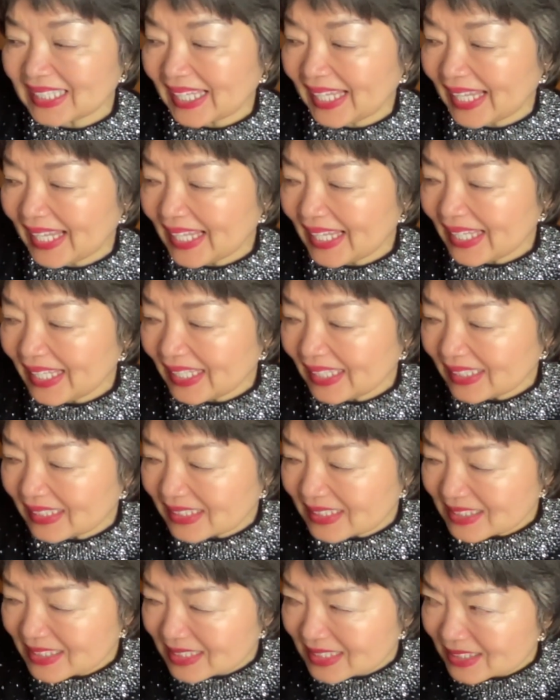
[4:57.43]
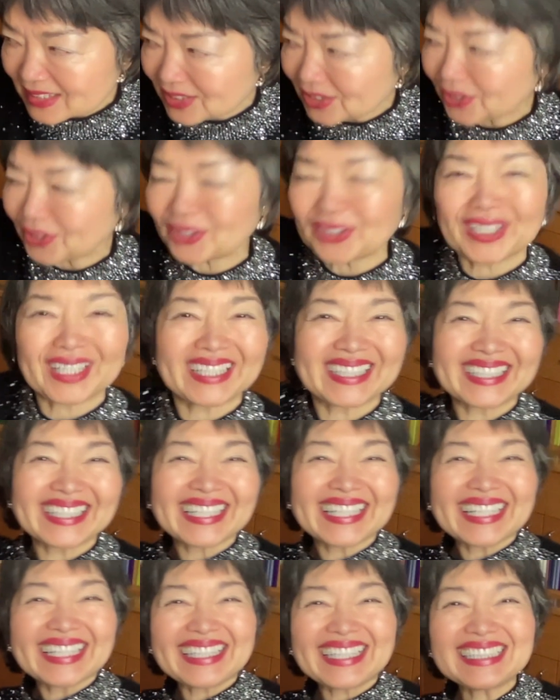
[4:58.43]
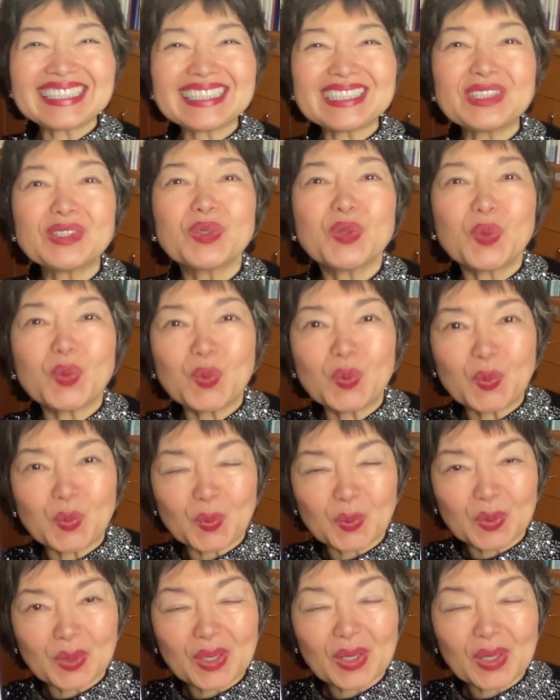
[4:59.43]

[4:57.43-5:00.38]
and circular. This is U.